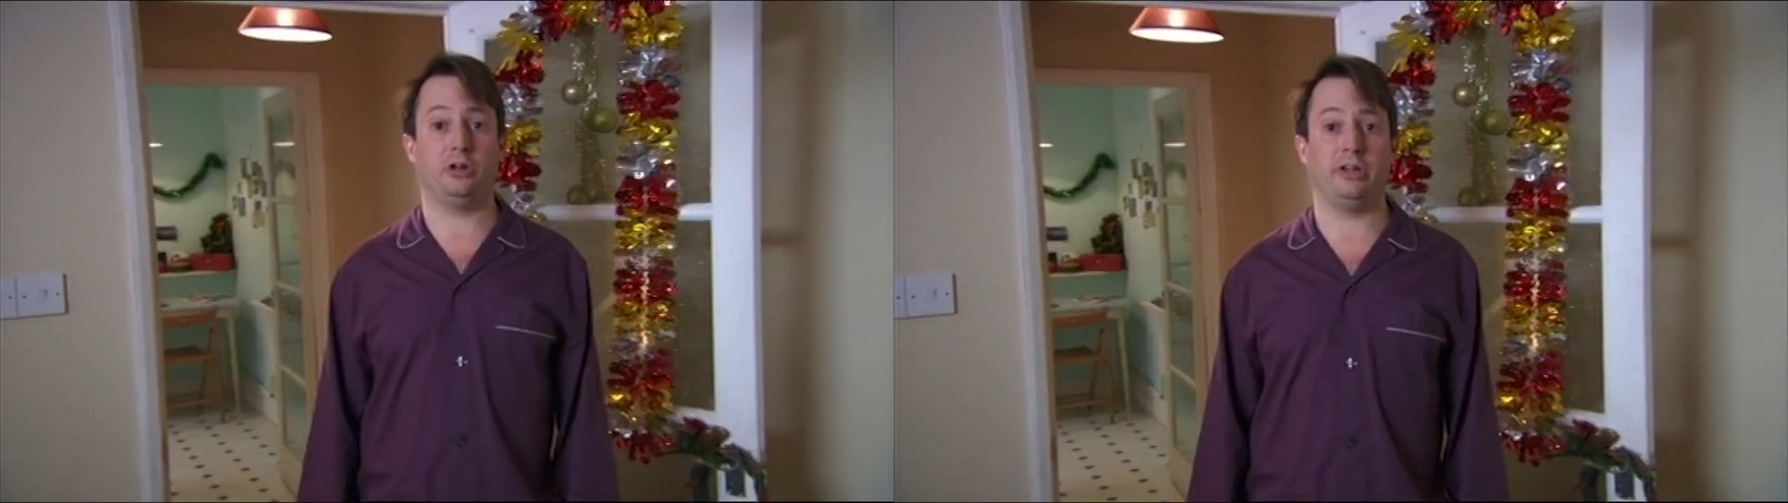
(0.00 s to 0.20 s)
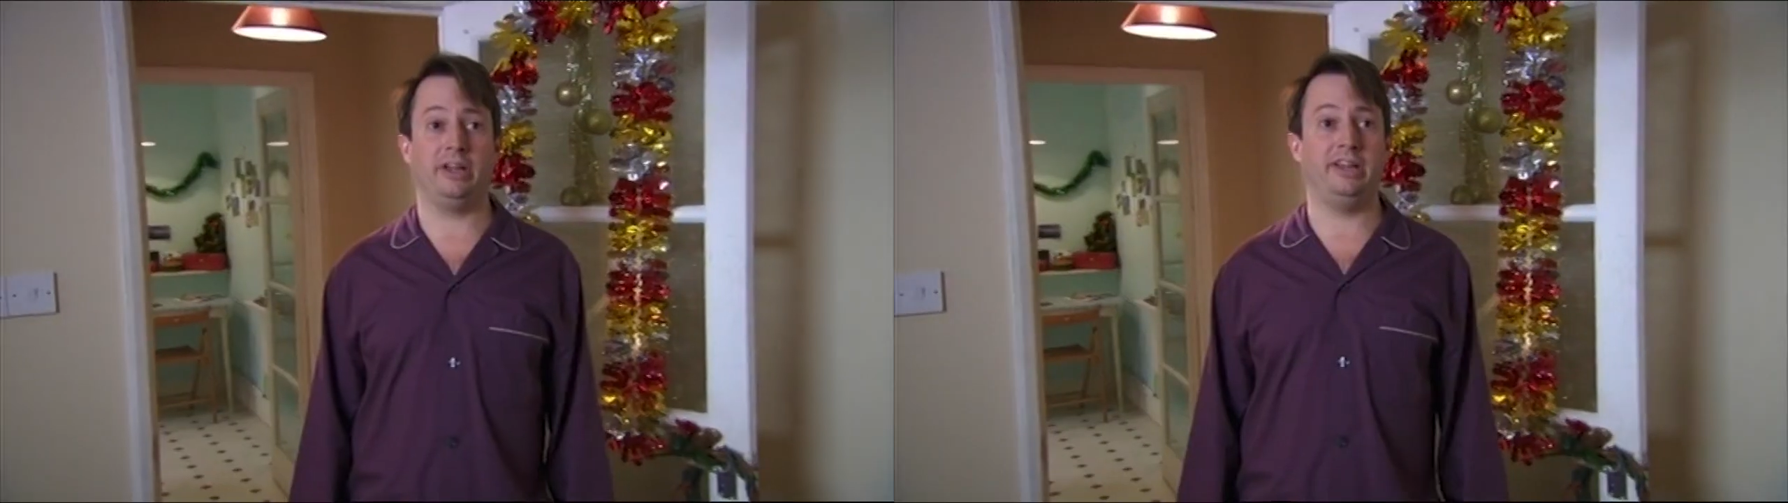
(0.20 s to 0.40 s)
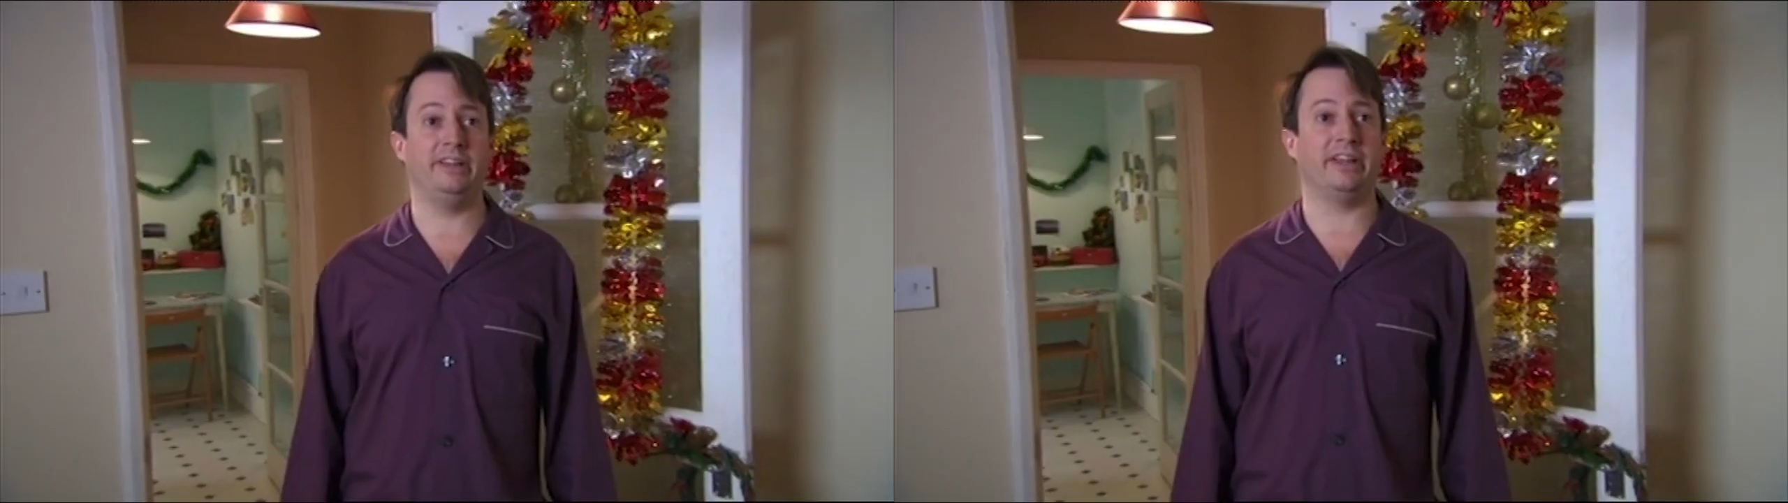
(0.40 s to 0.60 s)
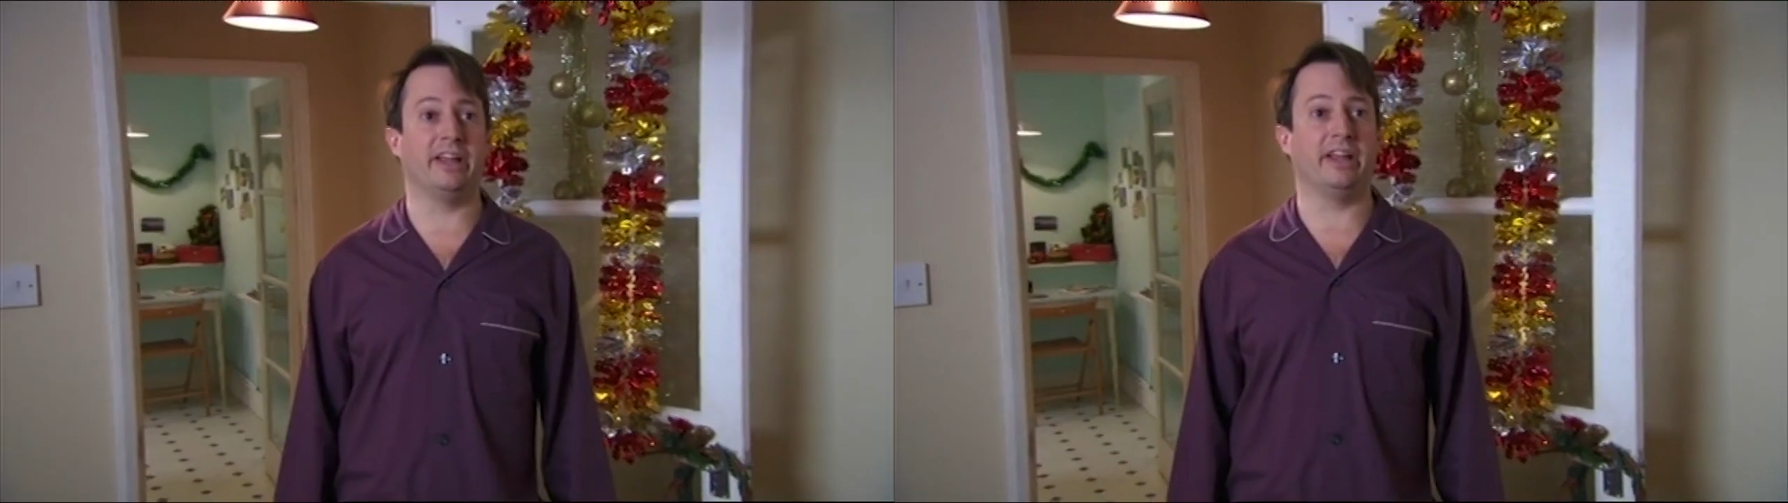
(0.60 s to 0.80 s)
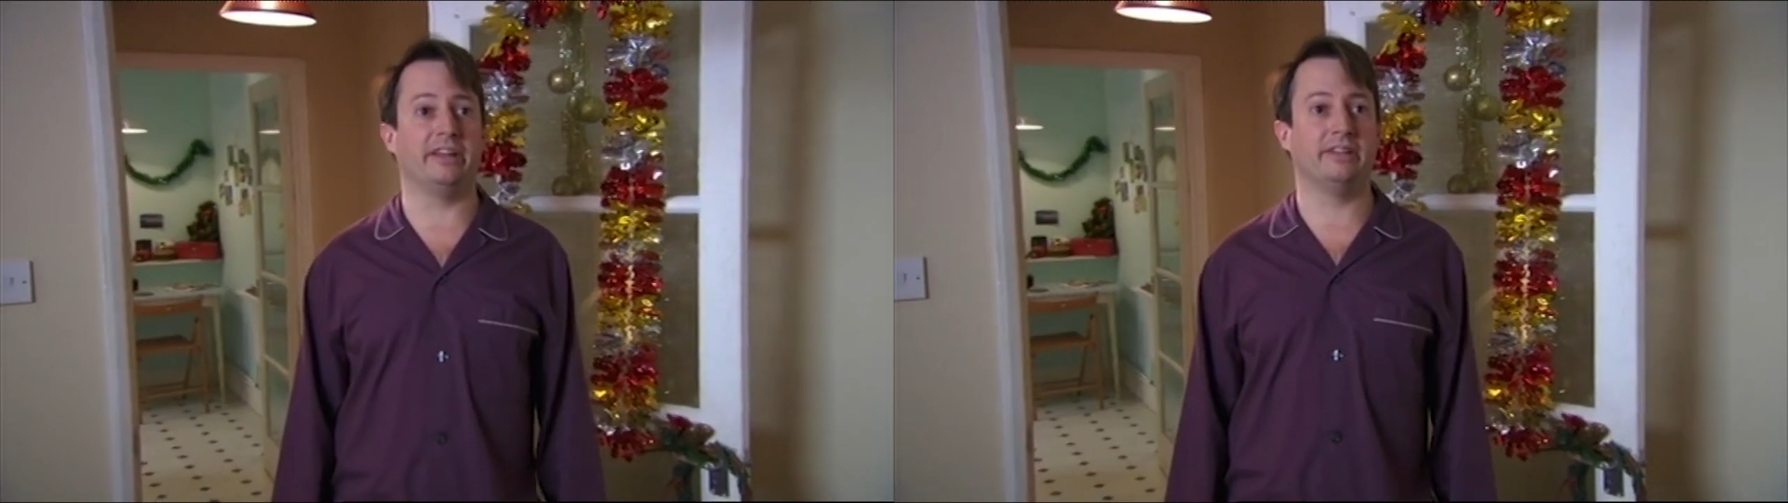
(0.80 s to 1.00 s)
got it in in the
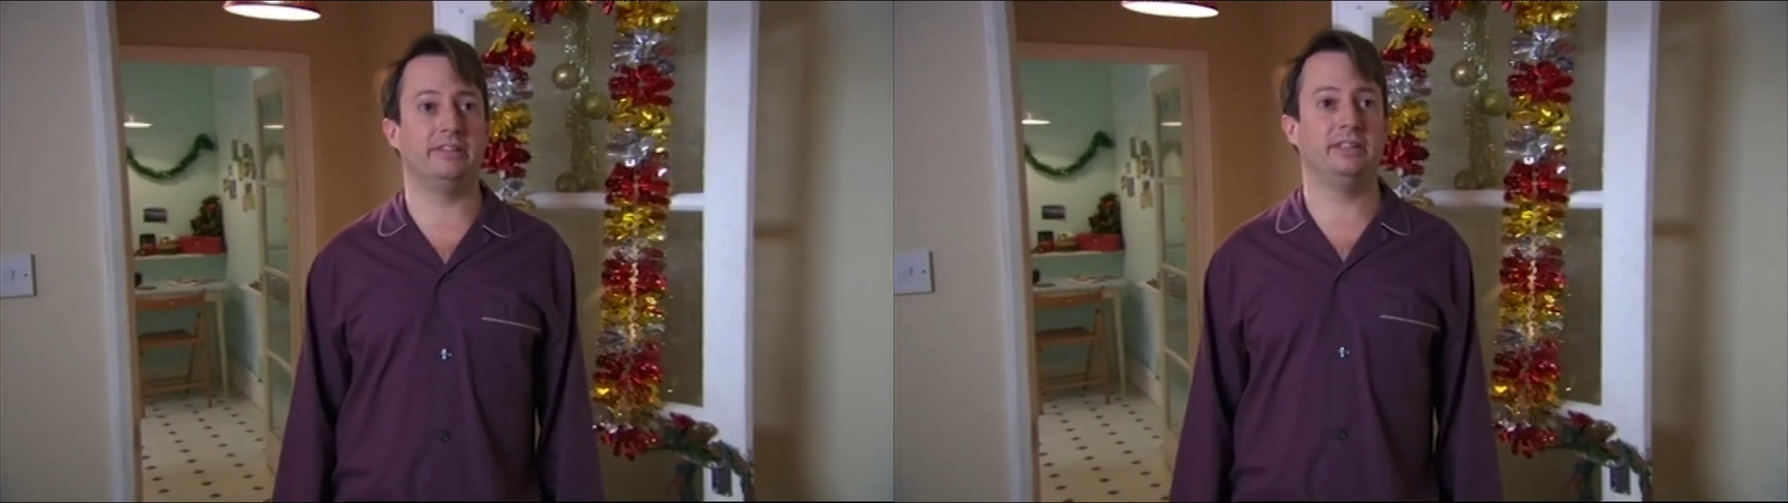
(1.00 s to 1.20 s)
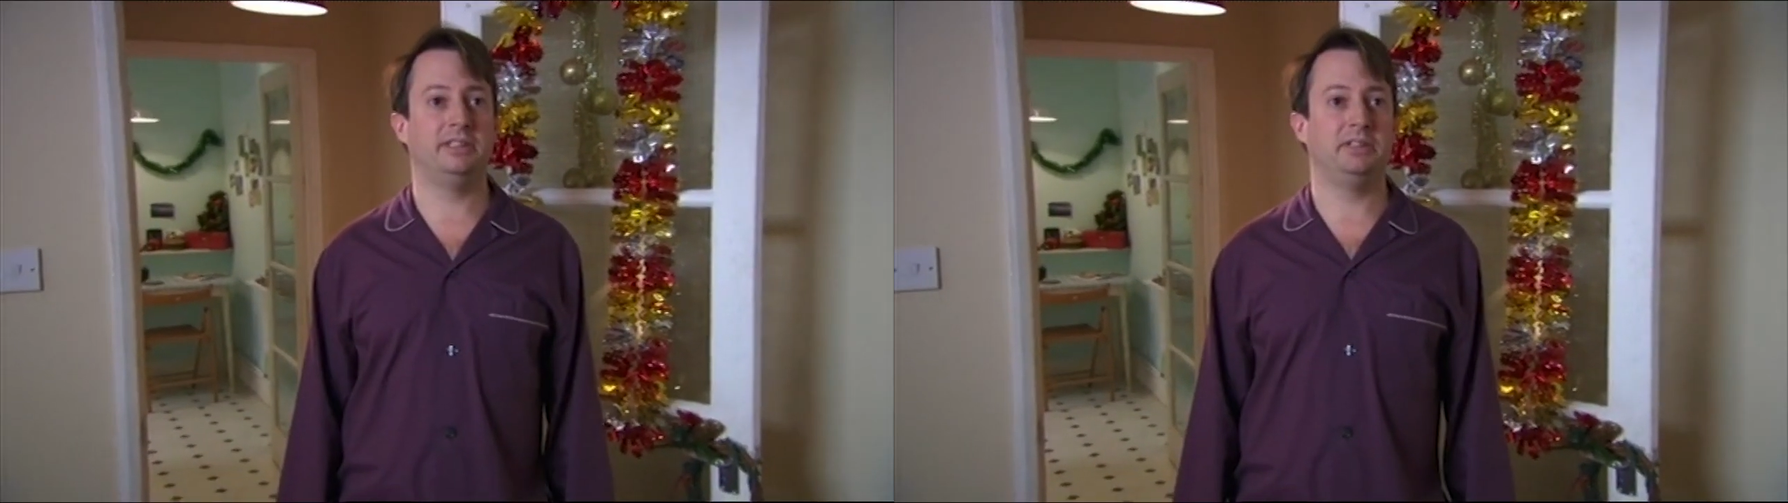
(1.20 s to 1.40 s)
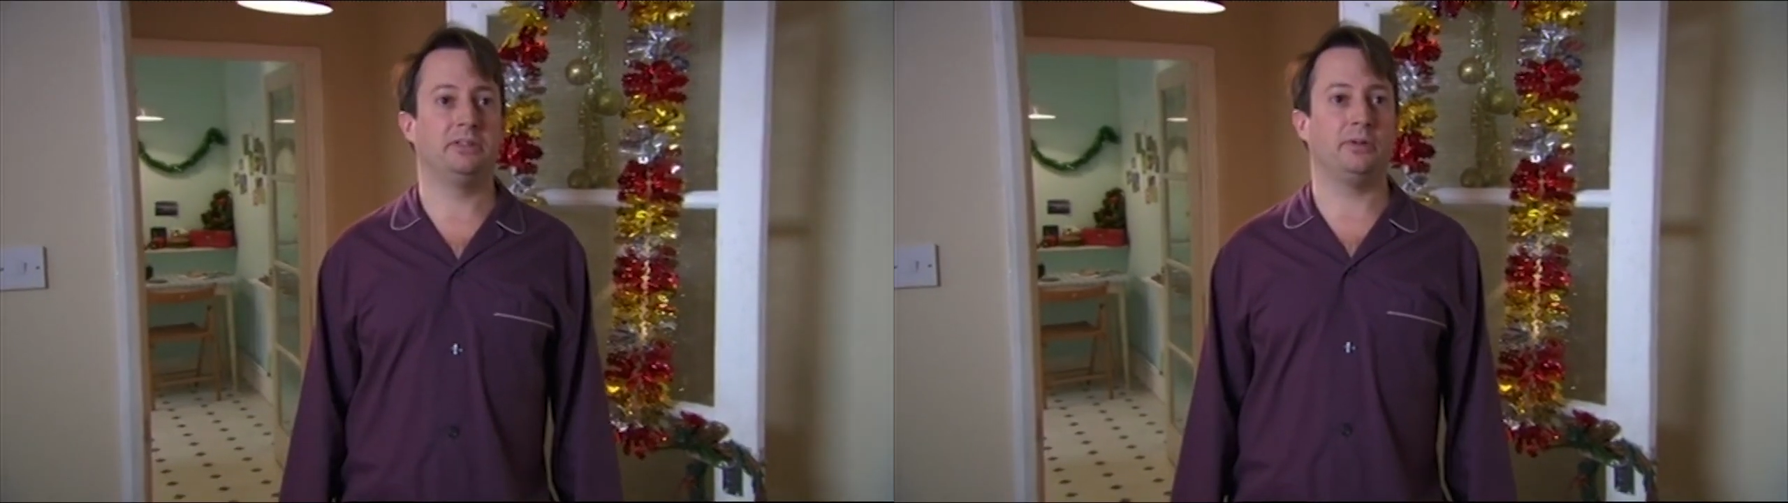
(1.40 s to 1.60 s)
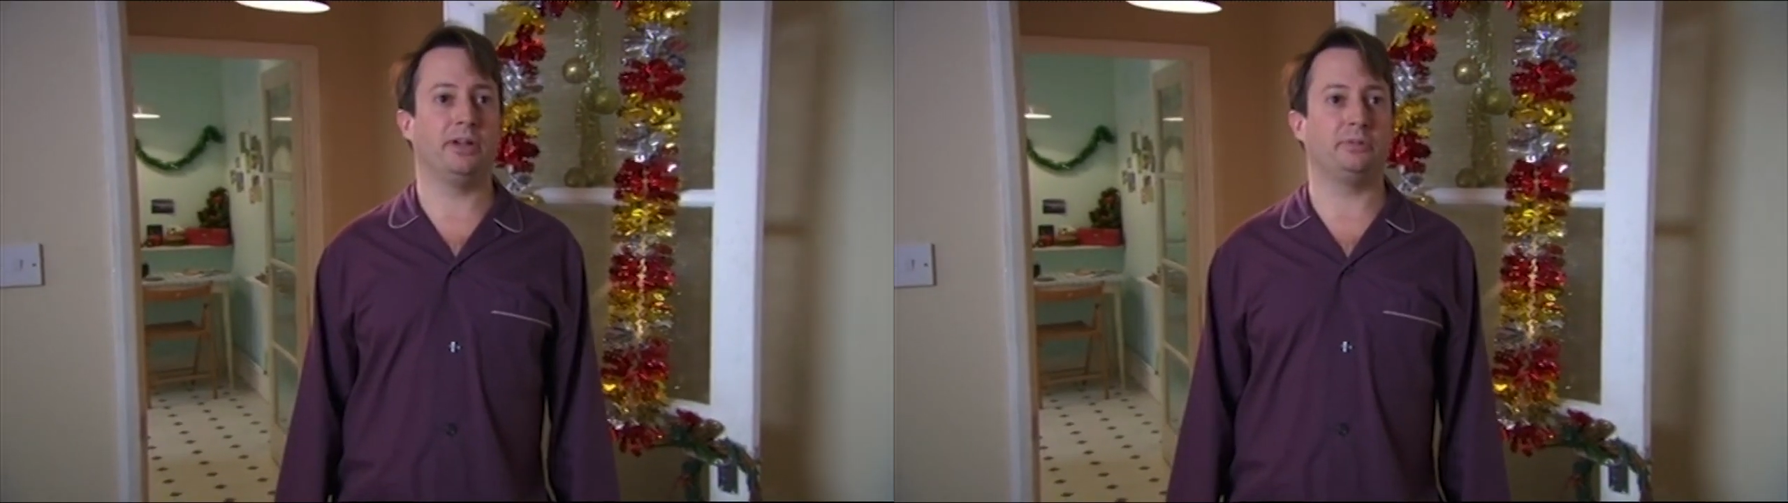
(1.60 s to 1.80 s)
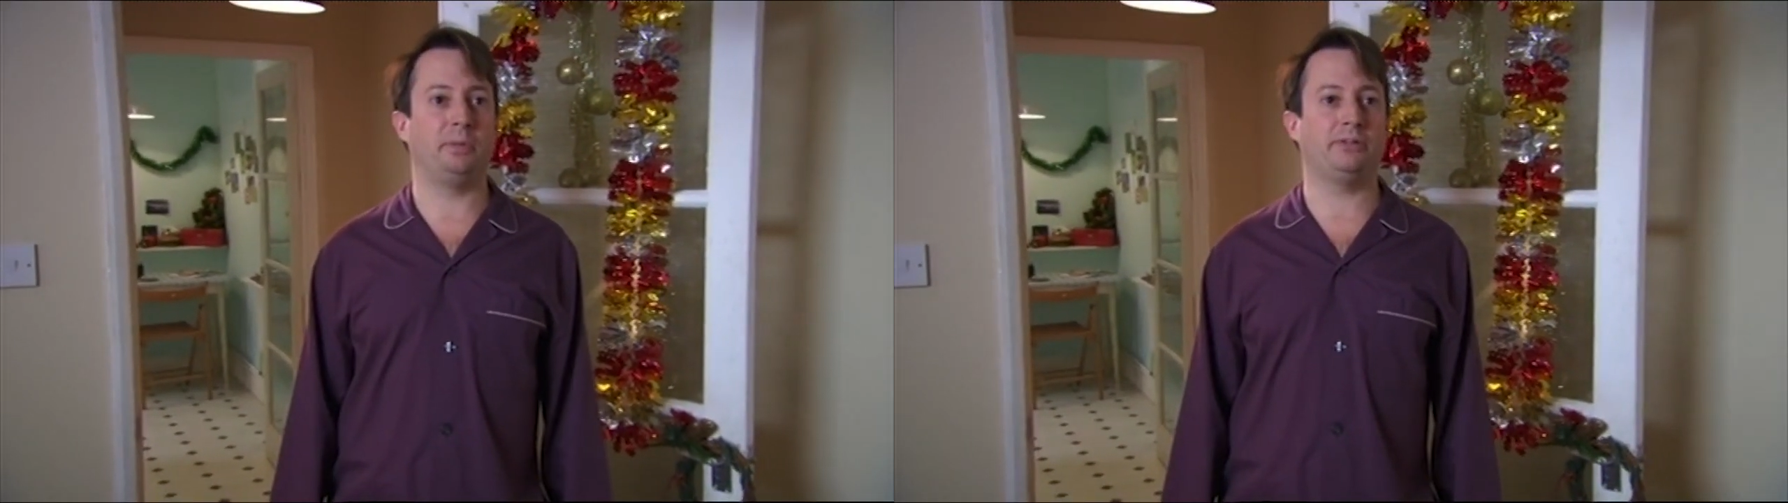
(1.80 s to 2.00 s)
end. It's
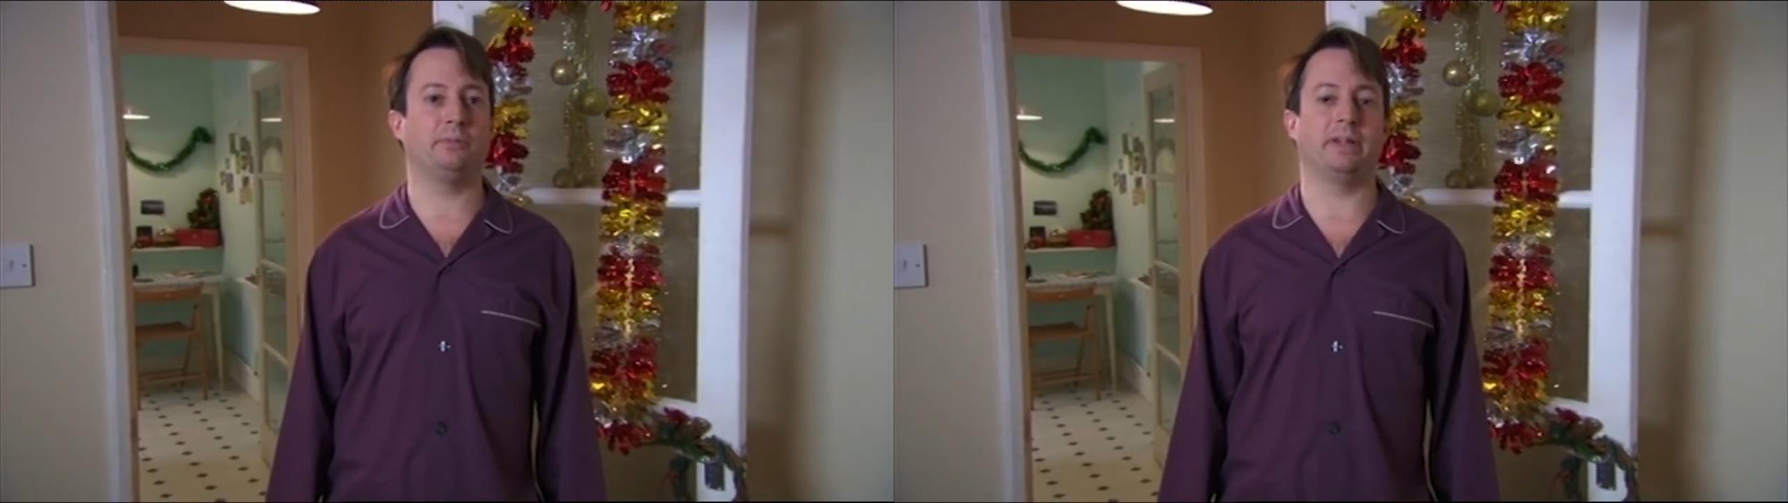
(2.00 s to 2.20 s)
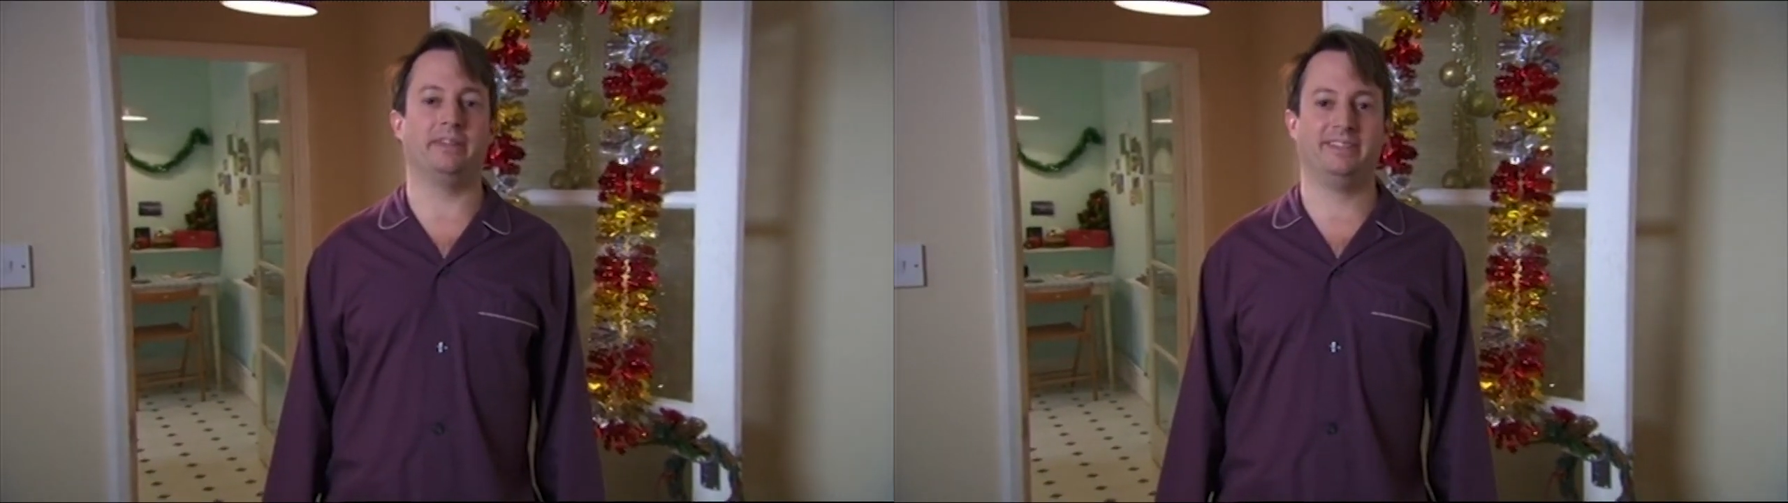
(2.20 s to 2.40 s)
quite a specimen.